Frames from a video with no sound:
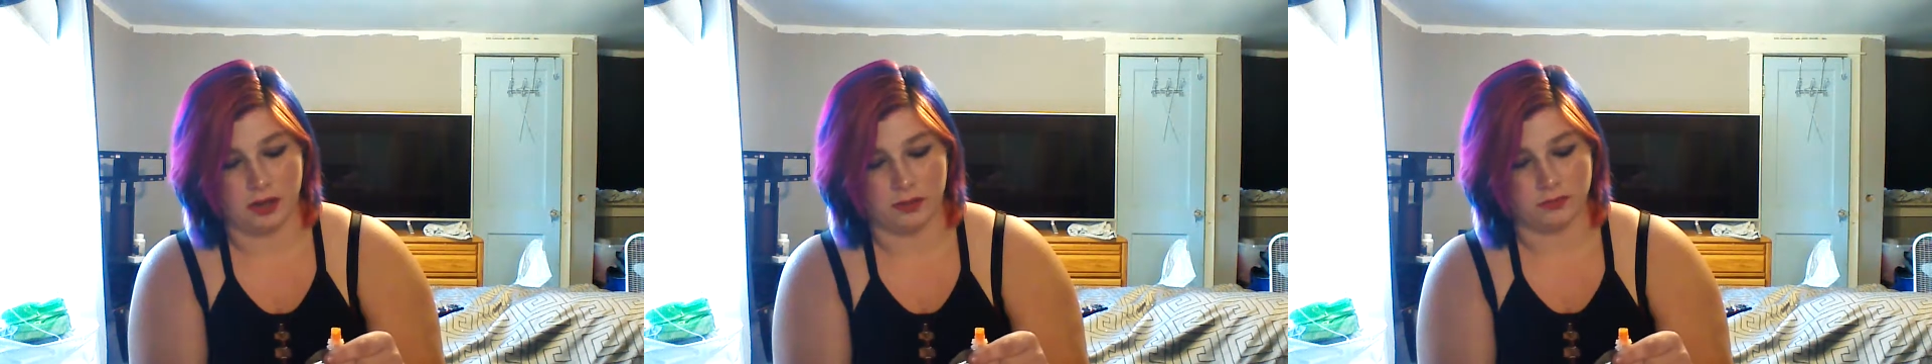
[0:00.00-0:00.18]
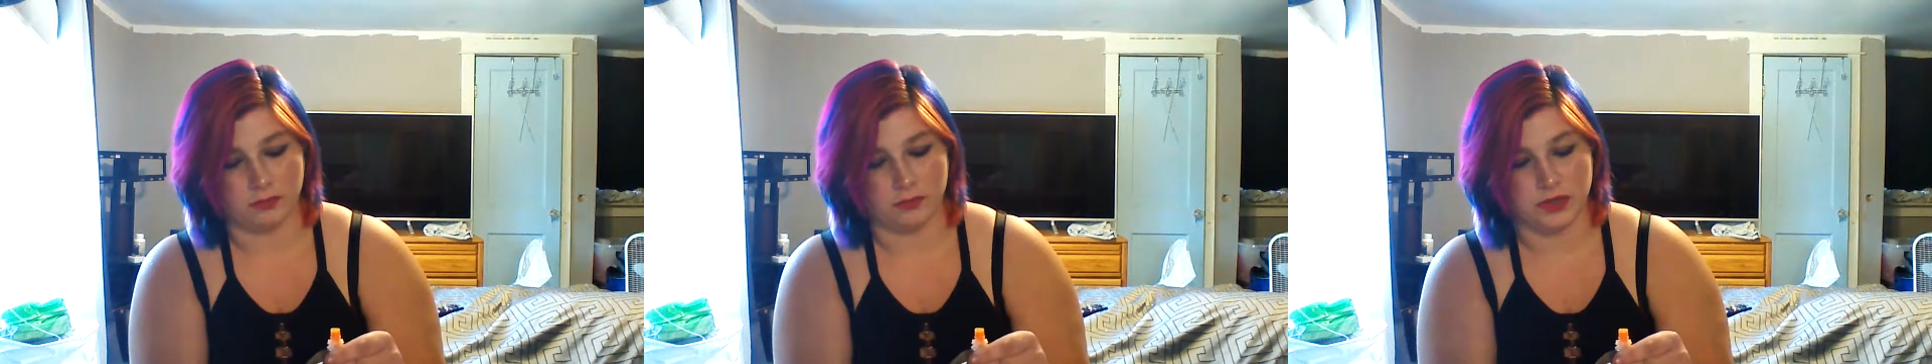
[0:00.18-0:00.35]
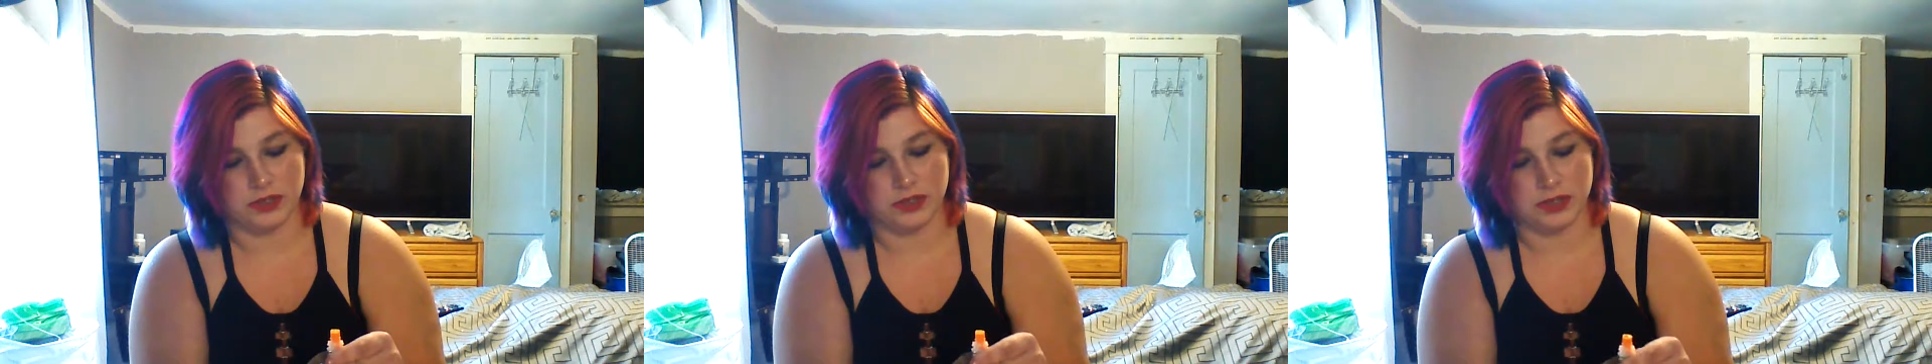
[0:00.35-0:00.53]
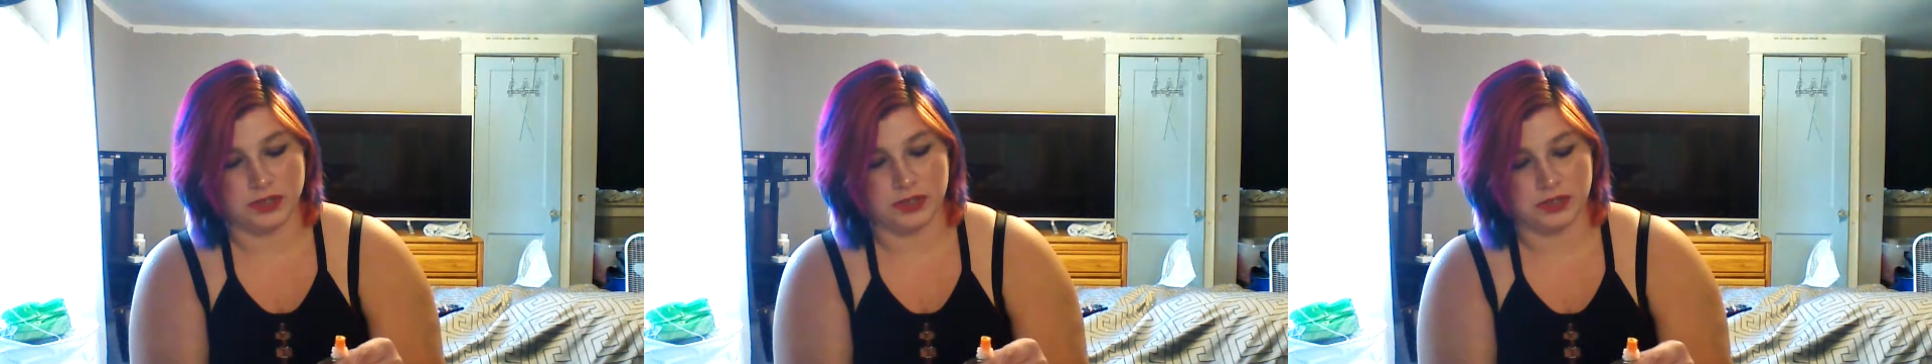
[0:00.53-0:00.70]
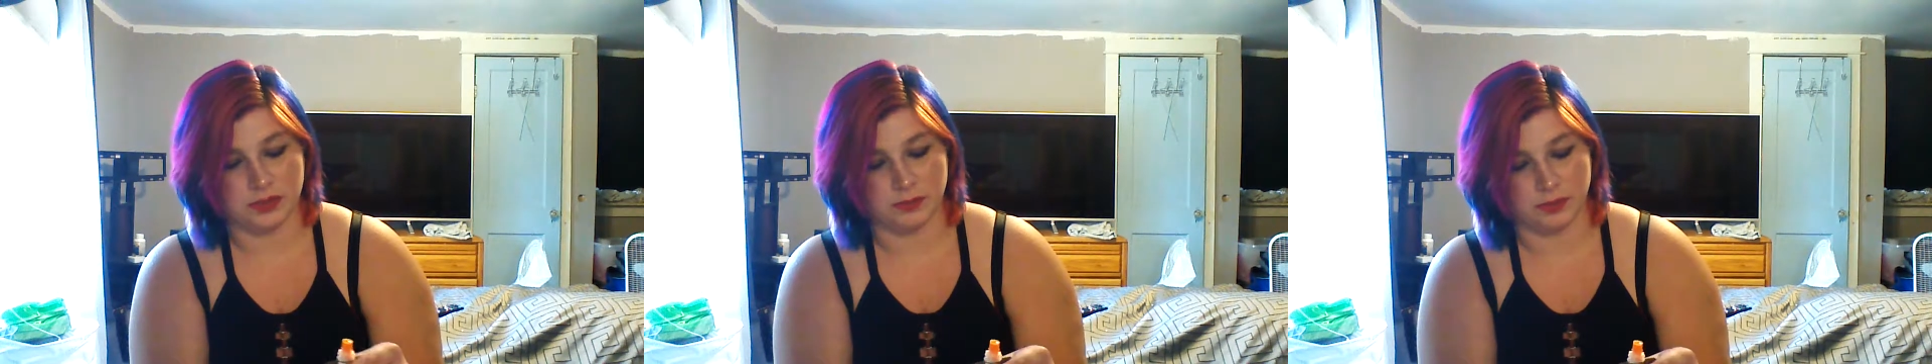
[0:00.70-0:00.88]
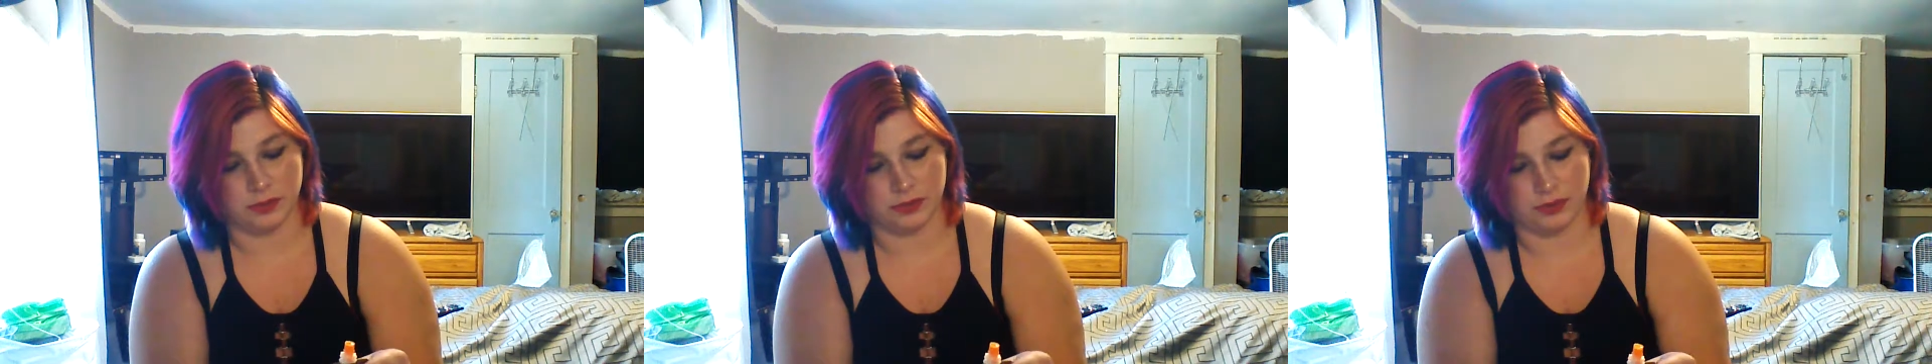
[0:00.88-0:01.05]
Which is
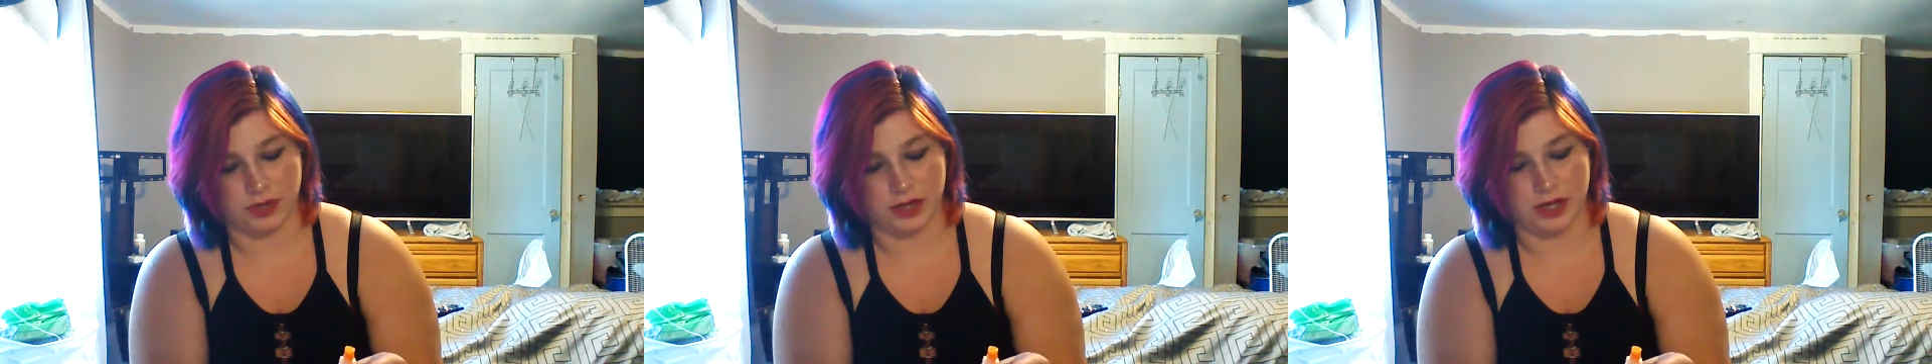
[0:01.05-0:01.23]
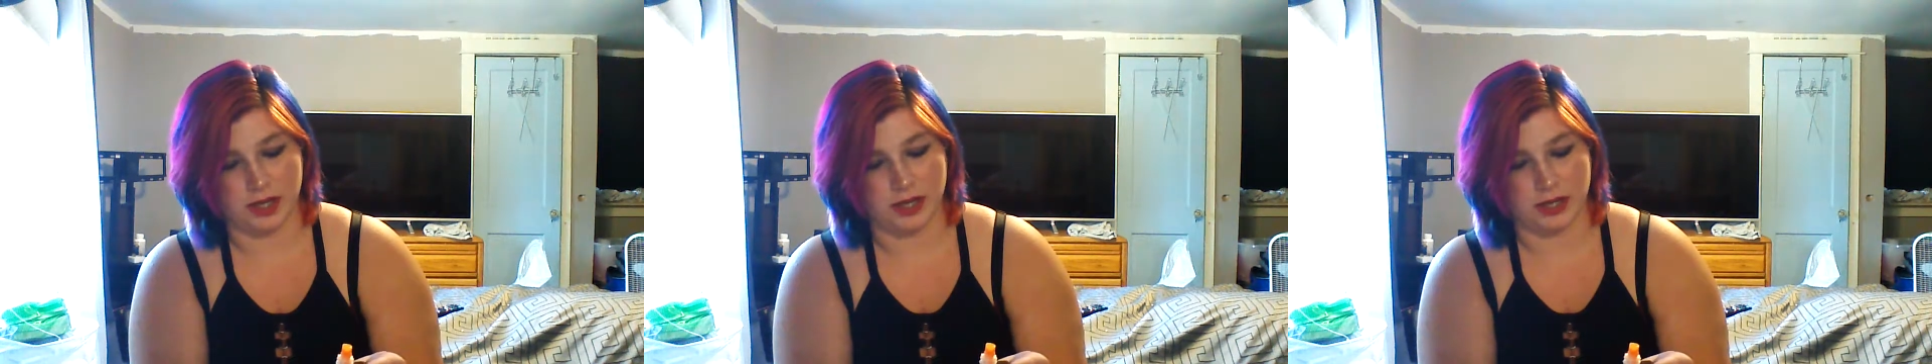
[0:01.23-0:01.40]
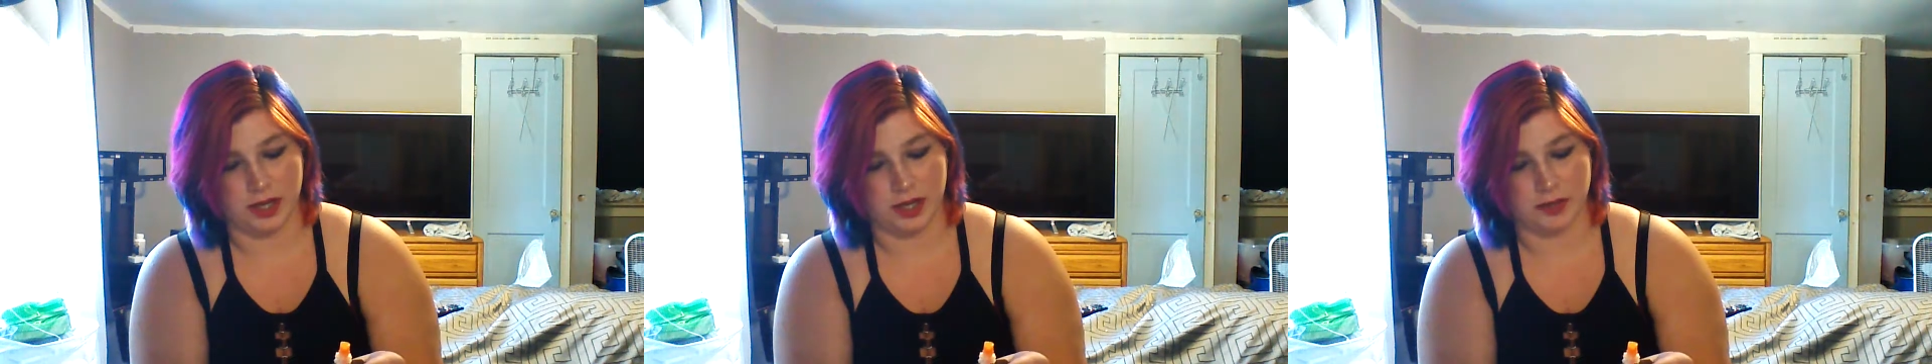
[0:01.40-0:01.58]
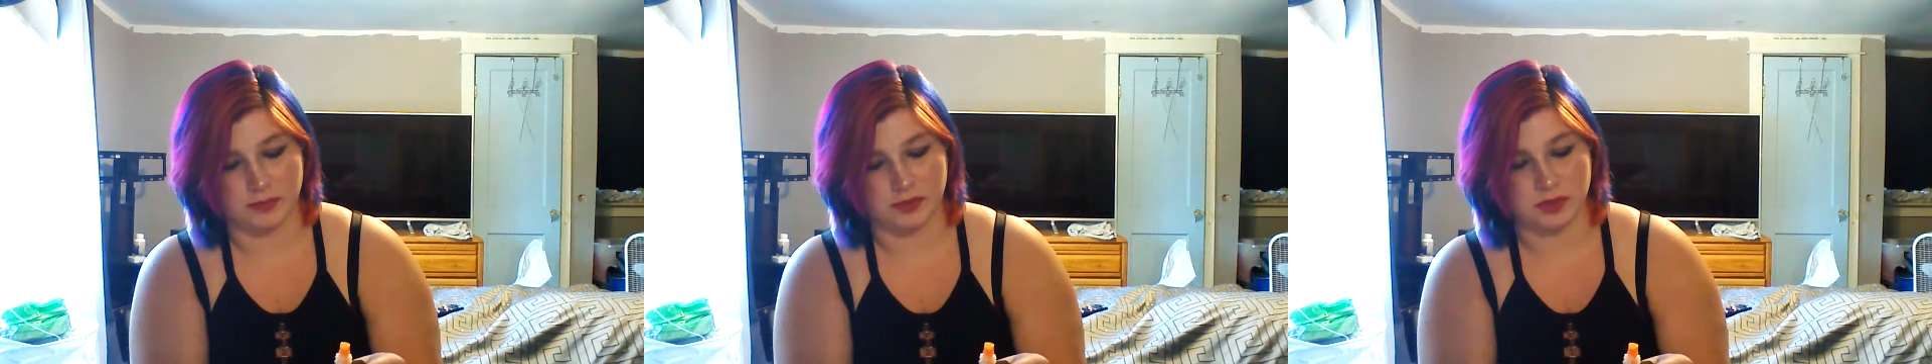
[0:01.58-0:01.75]
pretty damn